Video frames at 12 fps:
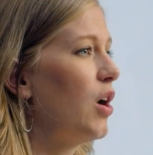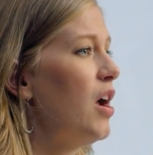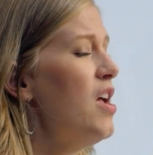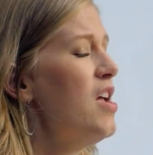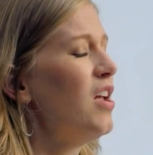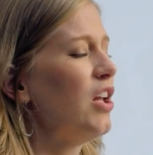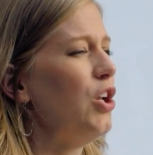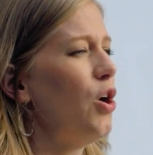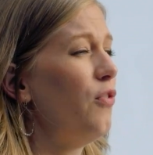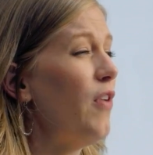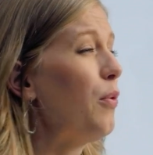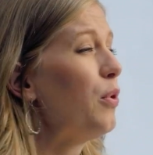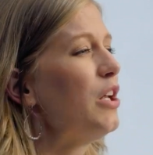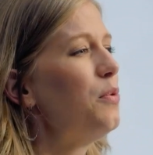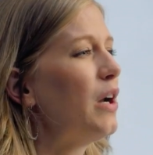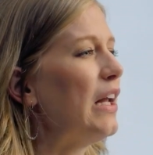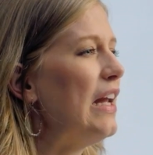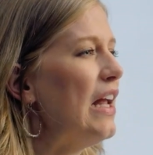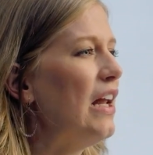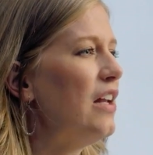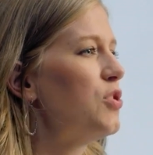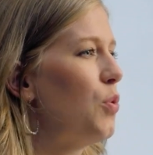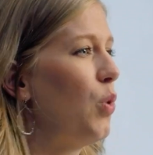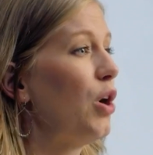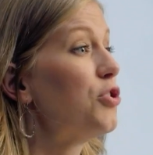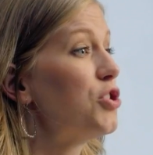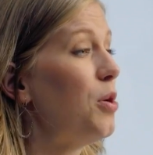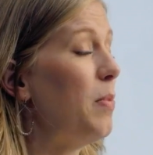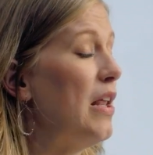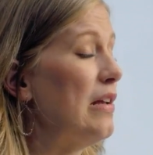Or, you know, if I really want to get into worship